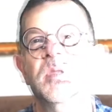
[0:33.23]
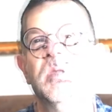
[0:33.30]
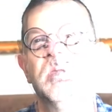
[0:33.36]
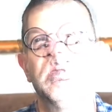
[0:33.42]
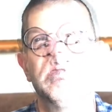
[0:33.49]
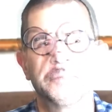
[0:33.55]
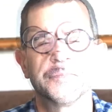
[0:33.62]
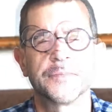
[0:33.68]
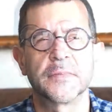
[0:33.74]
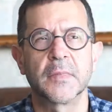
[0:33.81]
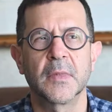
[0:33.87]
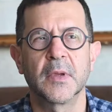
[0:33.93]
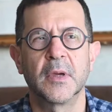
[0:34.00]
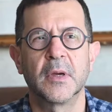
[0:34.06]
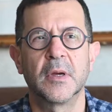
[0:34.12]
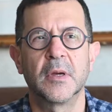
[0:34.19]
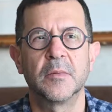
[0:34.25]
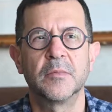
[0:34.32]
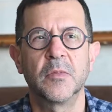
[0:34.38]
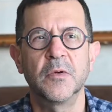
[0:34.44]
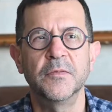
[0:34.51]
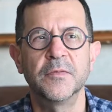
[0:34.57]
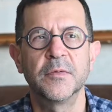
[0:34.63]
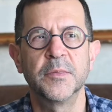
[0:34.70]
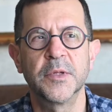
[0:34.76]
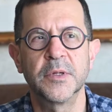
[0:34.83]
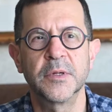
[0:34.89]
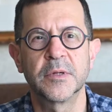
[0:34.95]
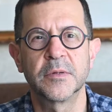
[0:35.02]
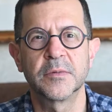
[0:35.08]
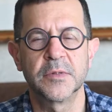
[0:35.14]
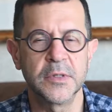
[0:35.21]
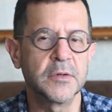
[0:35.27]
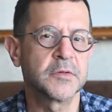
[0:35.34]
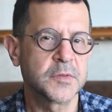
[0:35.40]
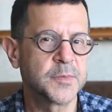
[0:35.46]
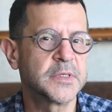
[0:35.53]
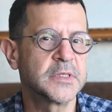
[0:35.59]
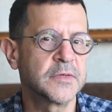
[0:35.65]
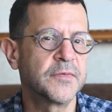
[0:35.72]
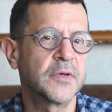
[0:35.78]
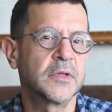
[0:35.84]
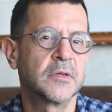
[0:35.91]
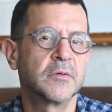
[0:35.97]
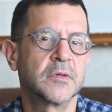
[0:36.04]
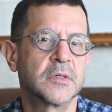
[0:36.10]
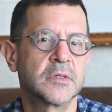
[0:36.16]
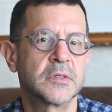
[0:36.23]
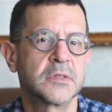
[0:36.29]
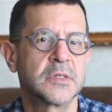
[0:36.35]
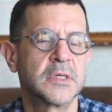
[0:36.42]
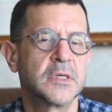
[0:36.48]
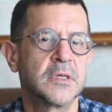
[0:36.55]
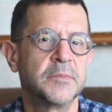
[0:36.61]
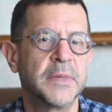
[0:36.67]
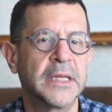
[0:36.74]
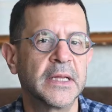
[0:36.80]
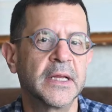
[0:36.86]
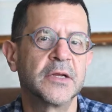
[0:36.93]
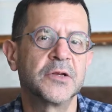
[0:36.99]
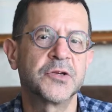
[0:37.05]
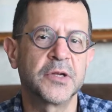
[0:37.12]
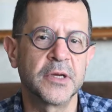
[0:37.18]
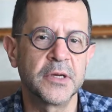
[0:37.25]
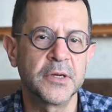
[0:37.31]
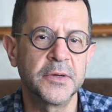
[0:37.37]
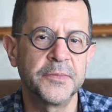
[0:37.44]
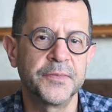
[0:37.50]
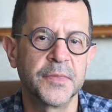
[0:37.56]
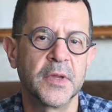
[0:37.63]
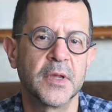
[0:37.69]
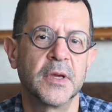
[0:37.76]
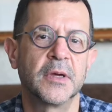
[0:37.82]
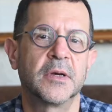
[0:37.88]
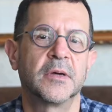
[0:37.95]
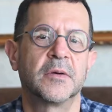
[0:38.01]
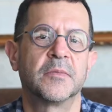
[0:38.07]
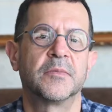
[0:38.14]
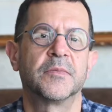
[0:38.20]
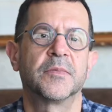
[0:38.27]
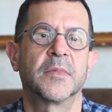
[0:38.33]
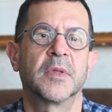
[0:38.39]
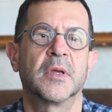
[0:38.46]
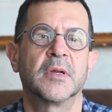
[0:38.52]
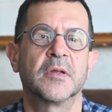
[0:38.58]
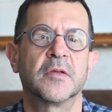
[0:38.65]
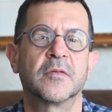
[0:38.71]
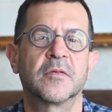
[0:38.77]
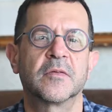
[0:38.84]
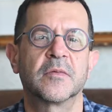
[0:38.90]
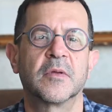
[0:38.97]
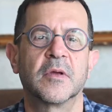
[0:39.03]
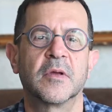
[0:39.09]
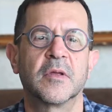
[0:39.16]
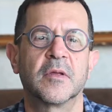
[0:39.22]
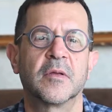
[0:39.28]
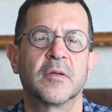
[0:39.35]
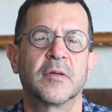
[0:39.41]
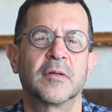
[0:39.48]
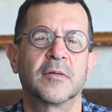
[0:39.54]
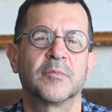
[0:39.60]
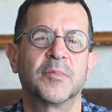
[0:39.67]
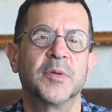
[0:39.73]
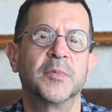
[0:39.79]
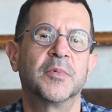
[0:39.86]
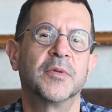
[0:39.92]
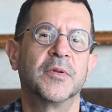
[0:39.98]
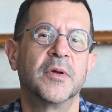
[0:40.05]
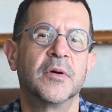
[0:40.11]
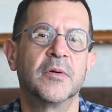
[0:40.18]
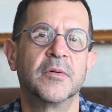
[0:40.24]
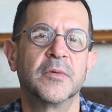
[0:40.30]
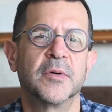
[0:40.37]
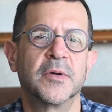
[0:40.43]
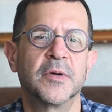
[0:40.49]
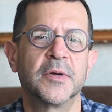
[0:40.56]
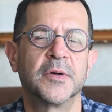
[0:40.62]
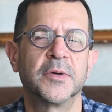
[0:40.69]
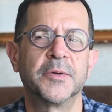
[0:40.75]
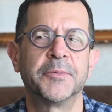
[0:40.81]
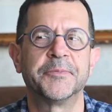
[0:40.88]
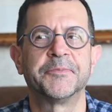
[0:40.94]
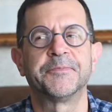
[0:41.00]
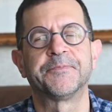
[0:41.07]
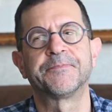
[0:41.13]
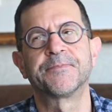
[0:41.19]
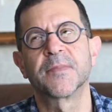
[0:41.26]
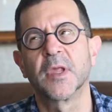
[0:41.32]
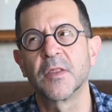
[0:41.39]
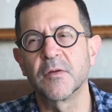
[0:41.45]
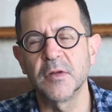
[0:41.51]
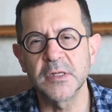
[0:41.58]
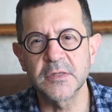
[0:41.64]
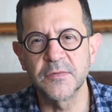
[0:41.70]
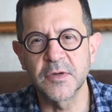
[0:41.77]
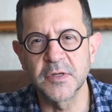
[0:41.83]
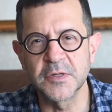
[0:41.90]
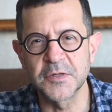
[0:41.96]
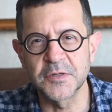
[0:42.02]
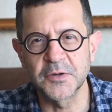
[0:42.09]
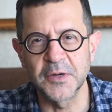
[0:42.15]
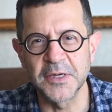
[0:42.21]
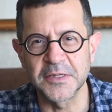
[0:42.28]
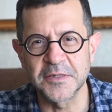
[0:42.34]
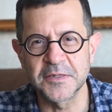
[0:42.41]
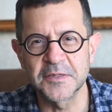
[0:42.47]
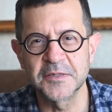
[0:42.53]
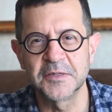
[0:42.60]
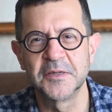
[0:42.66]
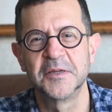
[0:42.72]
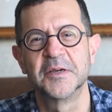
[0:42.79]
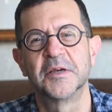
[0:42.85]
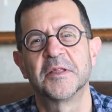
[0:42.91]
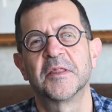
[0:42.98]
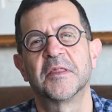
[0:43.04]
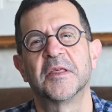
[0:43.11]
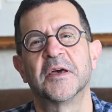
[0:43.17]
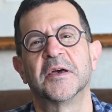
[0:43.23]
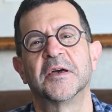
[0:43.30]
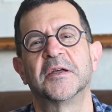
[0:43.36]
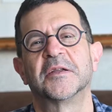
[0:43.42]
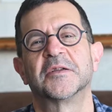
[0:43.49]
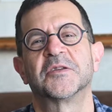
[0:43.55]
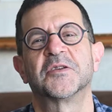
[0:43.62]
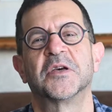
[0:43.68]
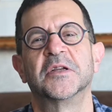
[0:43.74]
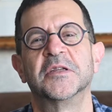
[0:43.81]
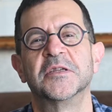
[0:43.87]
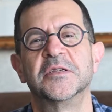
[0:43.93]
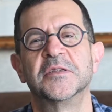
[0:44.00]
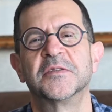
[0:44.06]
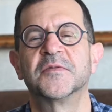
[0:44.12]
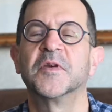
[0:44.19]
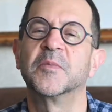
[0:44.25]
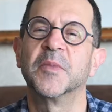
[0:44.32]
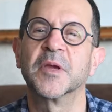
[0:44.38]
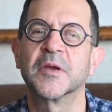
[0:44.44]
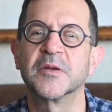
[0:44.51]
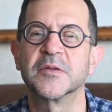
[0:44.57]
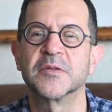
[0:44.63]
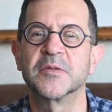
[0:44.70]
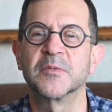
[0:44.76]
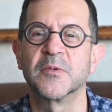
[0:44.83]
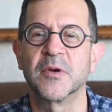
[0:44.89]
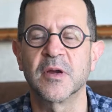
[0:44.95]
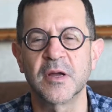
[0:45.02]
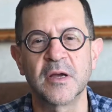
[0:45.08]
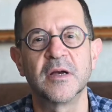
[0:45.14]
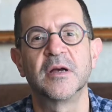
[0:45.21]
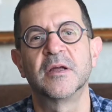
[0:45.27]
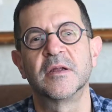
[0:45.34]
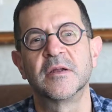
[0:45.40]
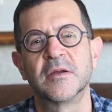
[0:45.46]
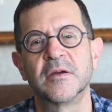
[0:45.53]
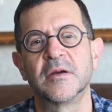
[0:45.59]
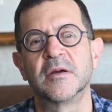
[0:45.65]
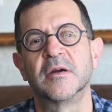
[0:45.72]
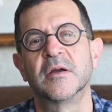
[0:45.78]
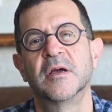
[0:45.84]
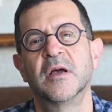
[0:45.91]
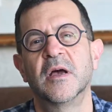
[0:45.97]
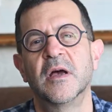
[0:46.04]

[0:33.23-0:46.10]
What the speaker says: I'm more familiar, specifically with, say, mainland China. And as people know, there are lots of constraints that Chinese filmmakers work under,